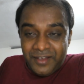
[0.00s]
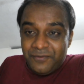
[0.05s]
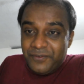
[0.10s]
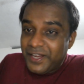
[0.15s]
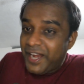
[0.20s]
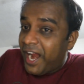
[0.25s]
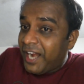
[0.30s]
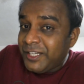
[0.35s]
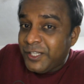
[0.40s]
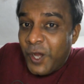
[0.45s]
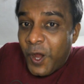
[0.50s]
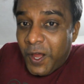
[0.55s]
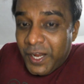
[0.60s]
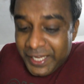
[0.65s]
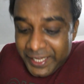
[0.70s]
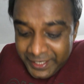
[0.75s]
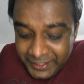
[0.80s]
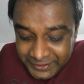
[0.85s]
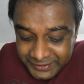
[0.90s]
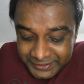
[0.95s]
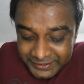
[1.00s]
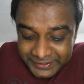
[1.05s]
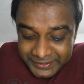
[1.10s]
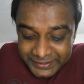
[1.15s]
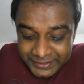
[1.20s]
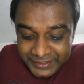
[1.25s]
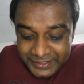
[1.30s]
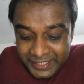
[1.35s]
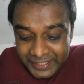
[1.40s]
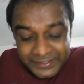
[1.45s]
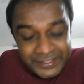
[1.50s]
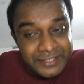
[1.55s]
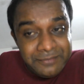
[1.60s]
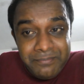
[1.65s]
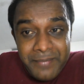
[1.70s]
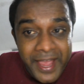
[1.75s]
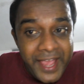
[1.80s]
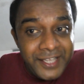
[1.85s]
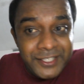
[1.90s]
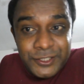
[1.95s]
Virat Kohli doesn't
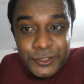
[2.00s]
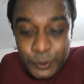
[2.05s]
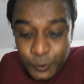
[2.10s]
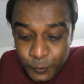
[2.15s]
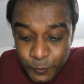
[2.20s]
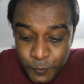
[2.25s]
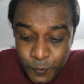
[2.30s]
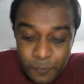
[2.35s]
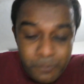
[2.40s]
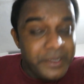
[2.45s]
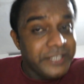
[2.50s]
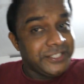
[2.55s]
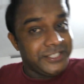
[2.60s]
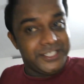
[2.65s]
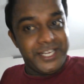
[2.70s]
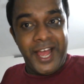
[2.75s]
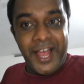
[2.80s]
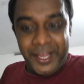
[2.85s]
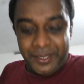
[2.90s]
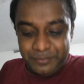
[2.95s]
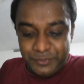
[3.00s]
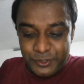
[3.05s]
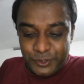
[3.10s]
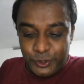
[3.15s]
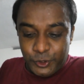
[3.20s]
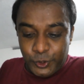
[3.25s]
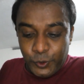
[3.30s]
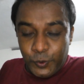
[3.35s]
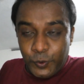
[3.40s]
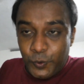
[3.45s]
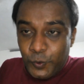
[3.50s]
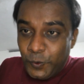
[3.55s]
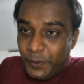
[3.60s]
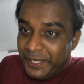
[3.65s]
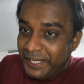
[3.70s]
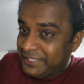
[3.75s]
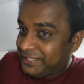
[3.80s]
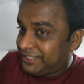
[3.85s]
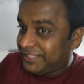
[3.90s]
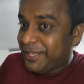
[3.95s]
make too much time to
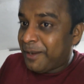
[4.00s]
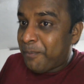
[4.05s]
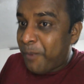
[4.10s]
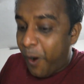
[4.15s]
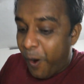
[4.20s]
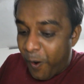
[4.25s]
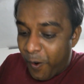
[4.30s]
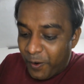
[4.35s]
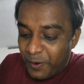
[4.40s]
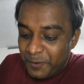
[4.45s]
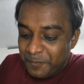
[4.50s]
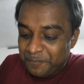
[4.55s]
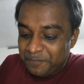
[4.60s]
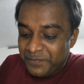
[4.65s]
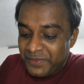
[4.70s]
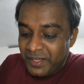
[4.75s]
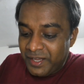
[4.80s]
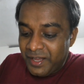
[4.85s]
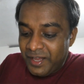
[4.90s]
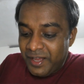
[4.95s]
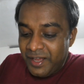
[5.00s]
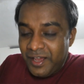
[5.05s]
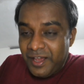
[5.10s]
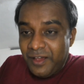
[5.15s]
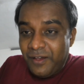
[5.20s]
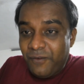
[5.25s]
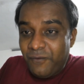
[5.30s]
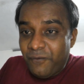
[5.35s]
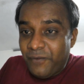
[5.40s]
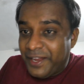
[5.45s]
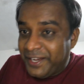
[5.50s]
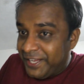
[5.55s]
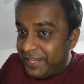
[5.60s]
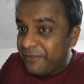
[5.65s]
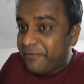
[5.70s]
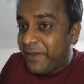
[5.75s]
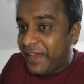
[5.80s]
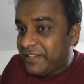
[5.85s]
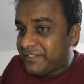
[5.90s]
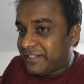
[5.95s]
hit the ball when he
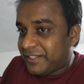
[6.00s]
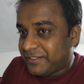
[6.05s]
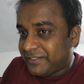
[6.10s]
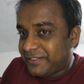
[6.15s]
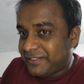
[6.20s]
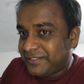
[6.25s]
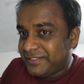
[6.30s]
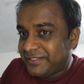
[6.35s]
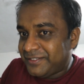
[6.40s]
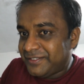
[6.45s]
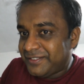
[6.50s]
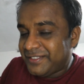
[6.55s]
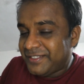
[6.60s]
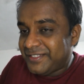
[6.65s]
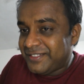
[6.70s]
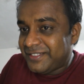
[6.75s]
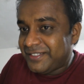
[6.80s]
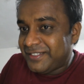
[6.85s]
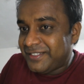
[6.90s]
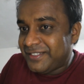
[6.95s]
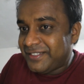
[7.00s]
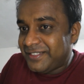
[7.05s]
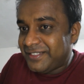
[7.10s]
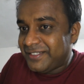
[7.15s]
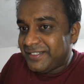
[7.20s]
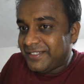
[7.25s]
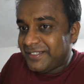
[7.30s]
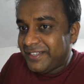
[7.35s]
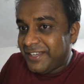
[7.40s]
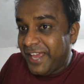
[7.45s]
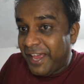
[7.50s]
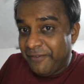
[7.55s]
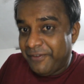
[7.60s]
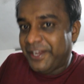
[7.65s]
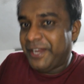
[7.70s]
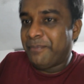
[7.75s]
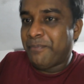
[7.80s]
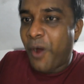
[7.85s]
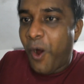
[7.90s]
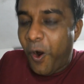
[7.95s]
faces
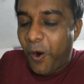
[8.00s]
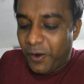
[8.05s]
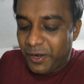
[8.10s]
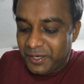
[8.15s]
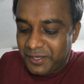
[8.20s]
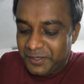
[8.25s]
every ball.